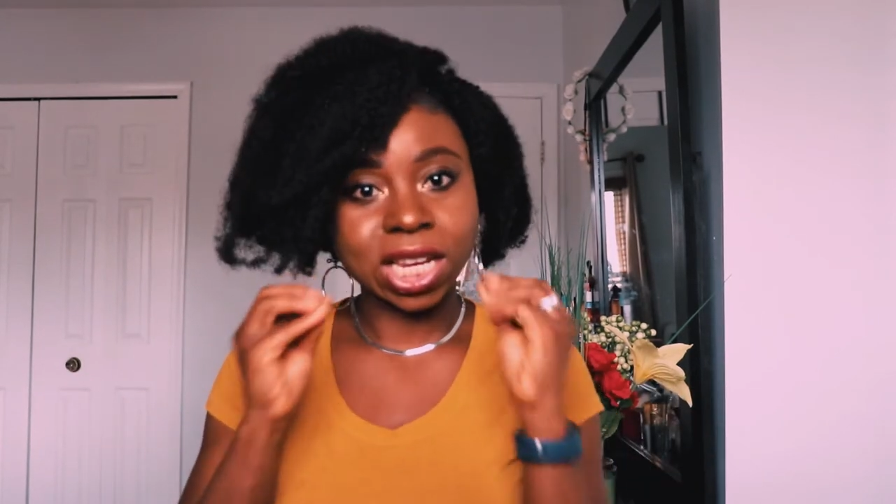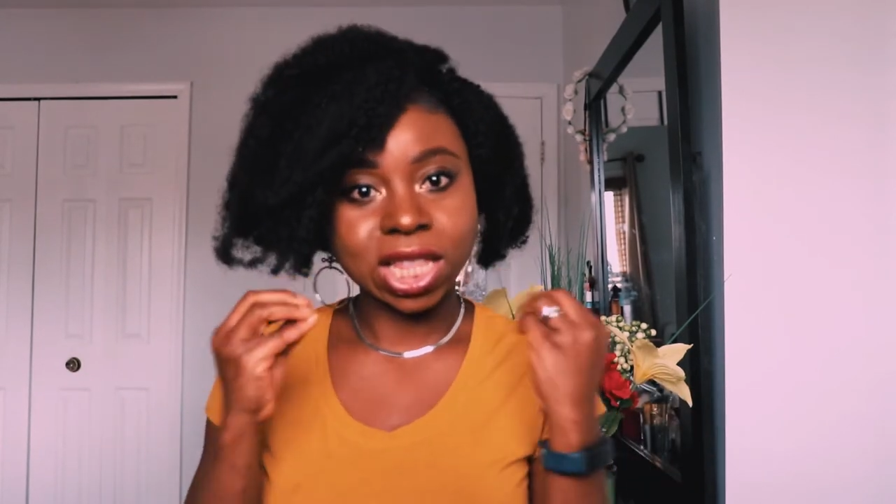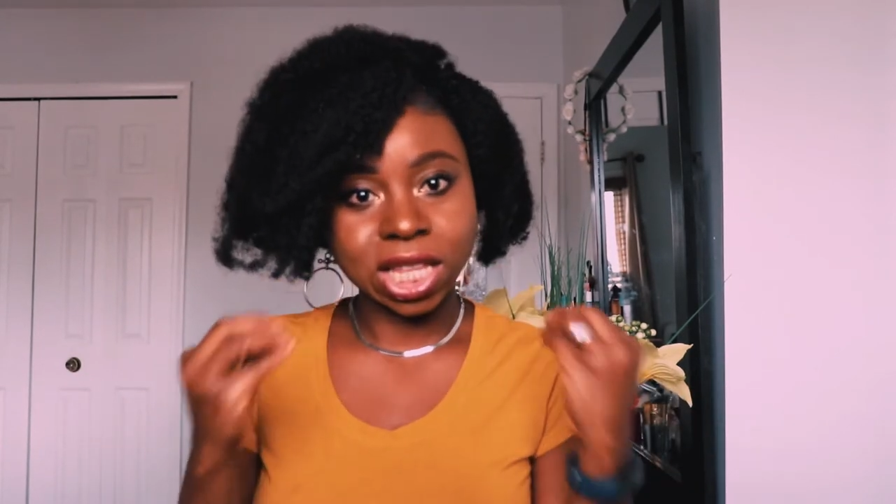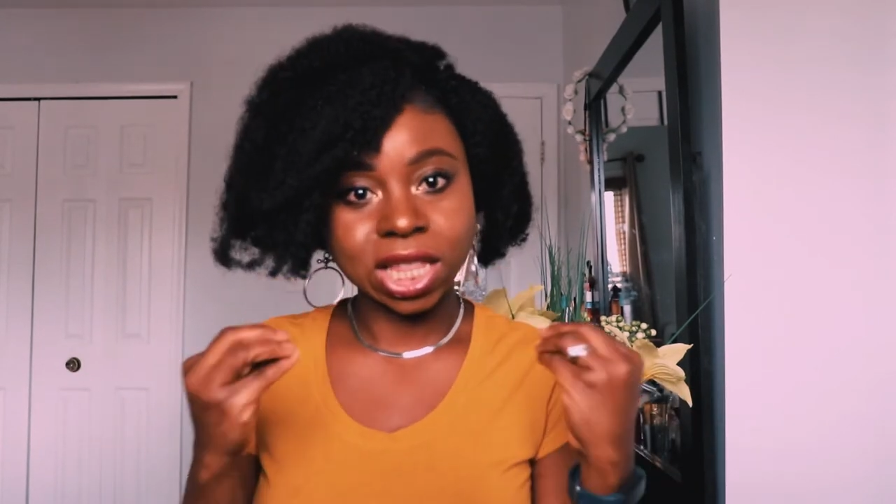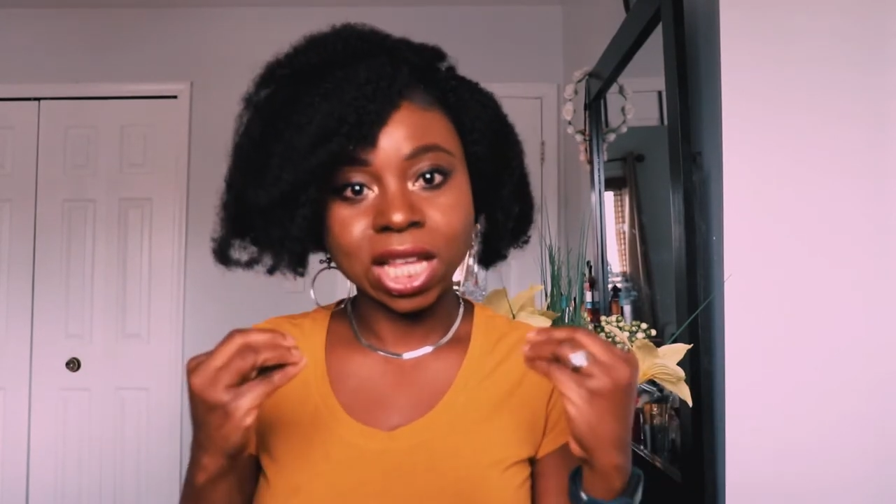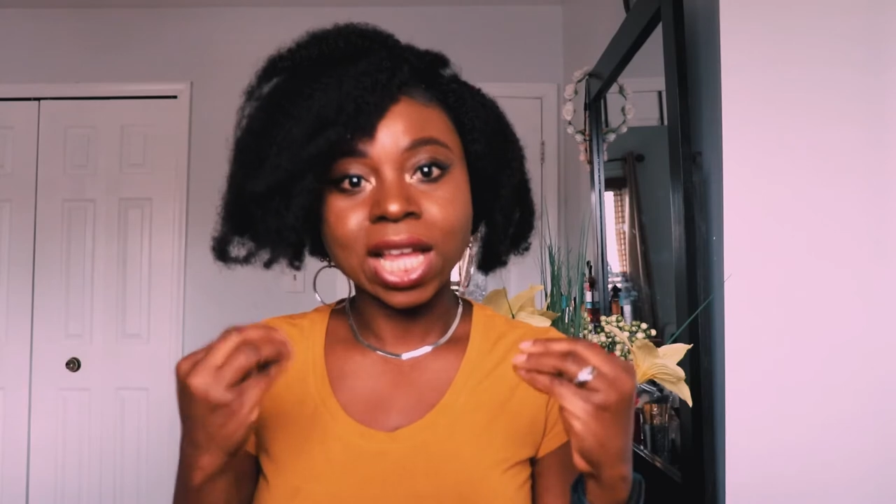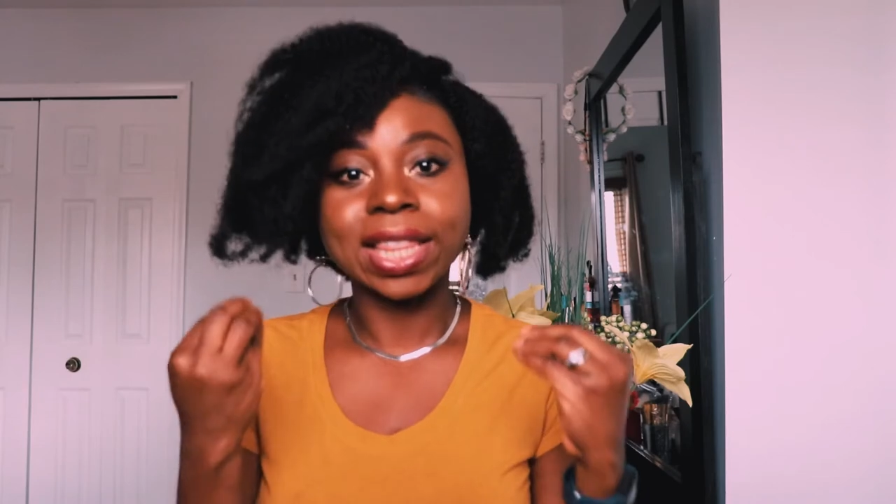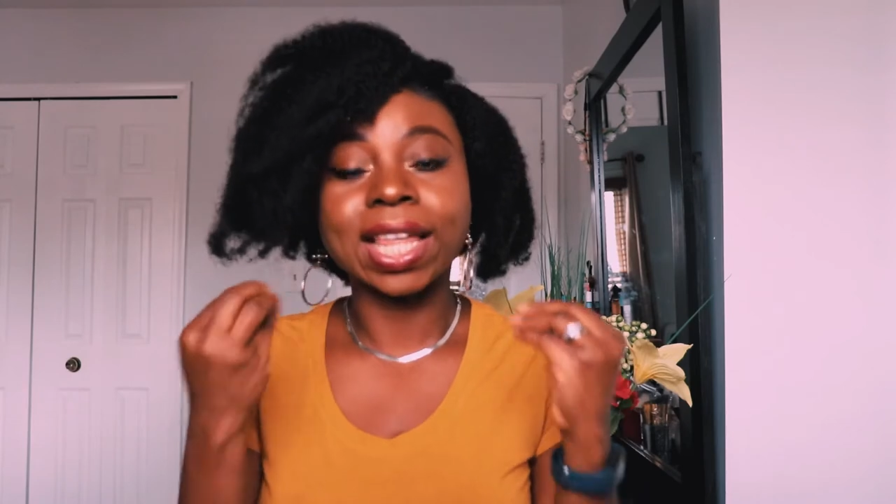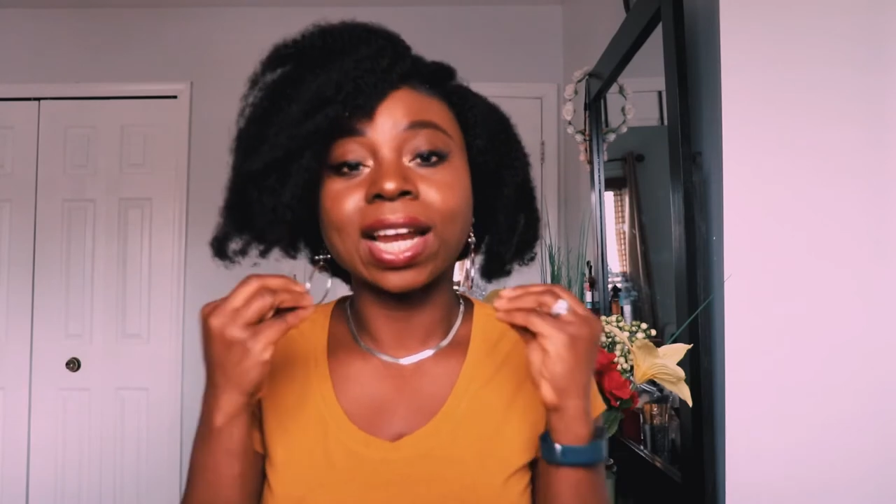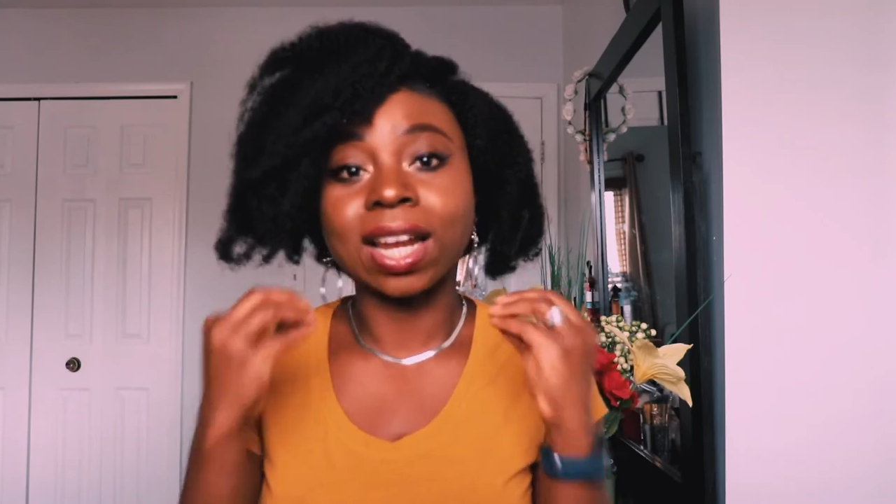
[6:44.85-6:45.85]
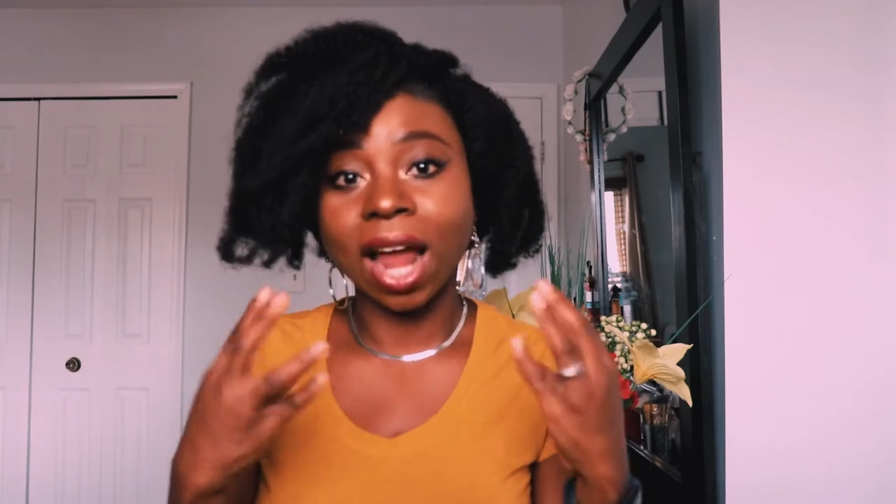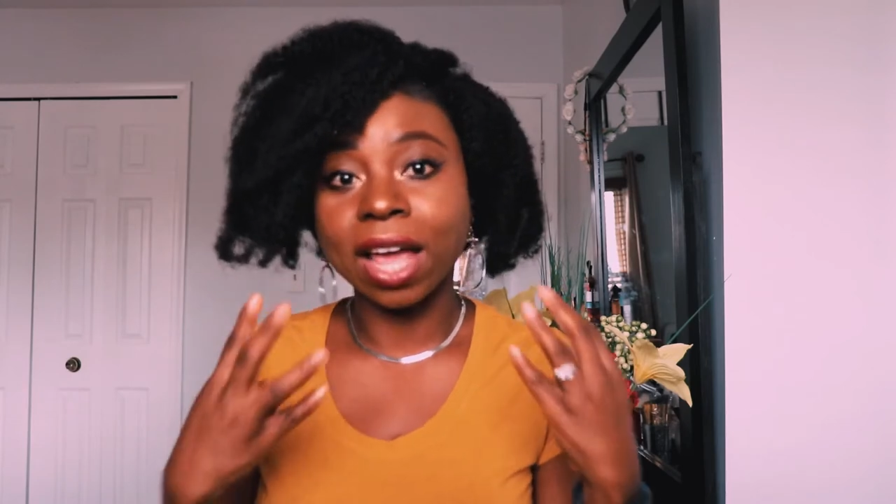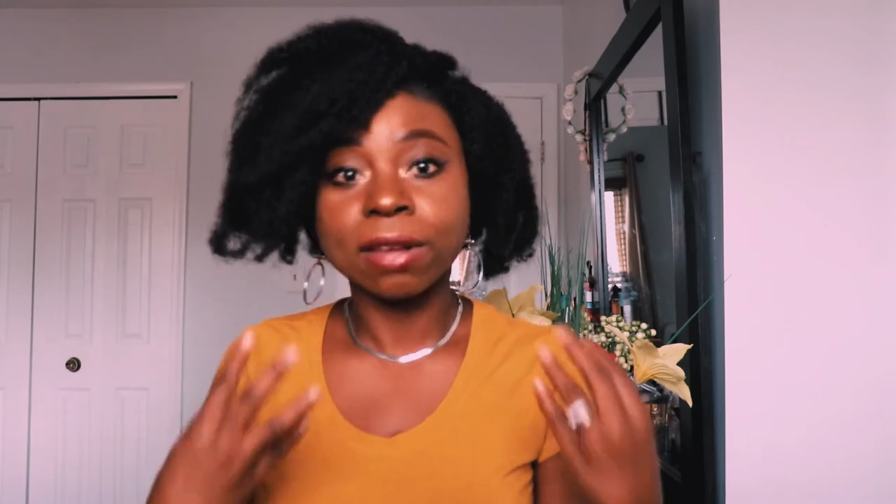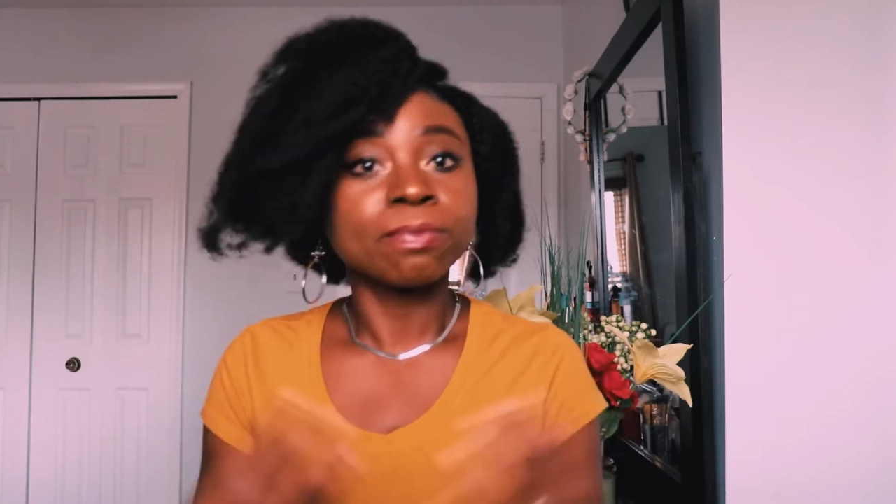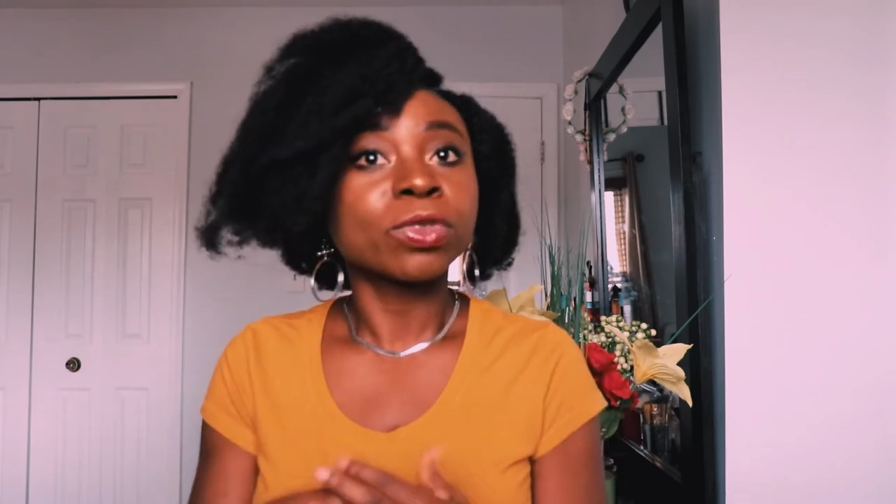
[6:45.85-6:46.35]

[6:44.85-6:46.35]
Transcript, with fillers: anything than lie